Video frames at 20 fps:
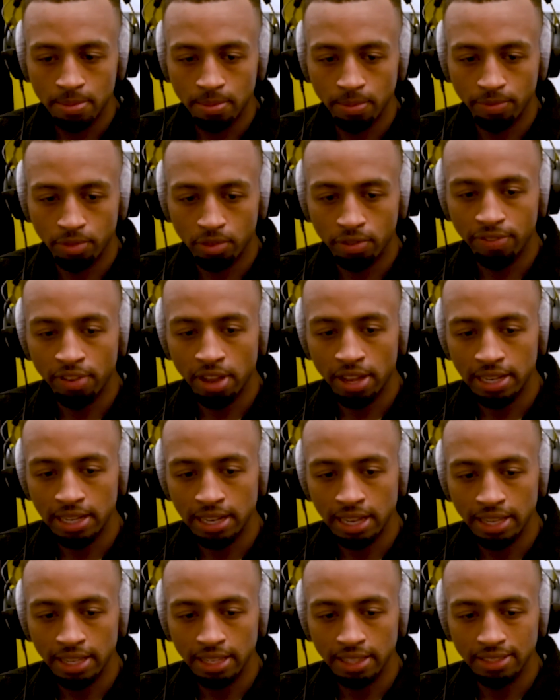for fight
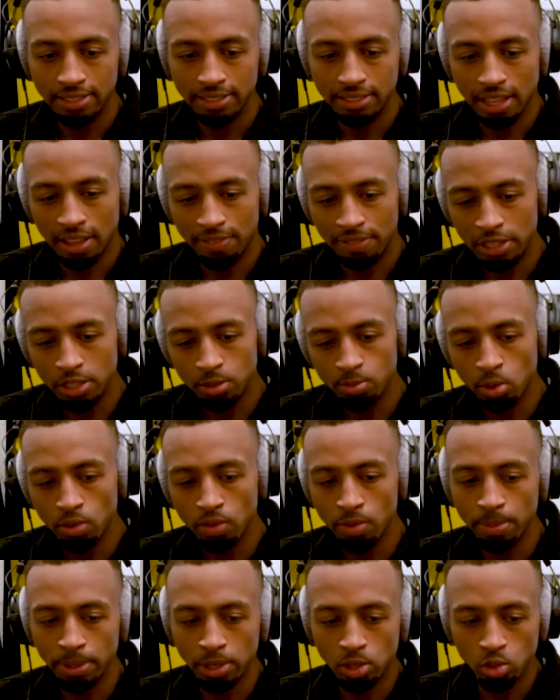night, I think it's more of
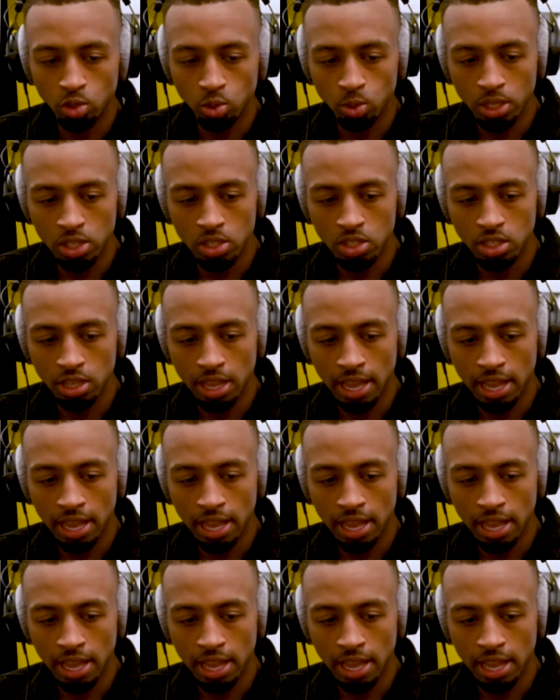a mental switch,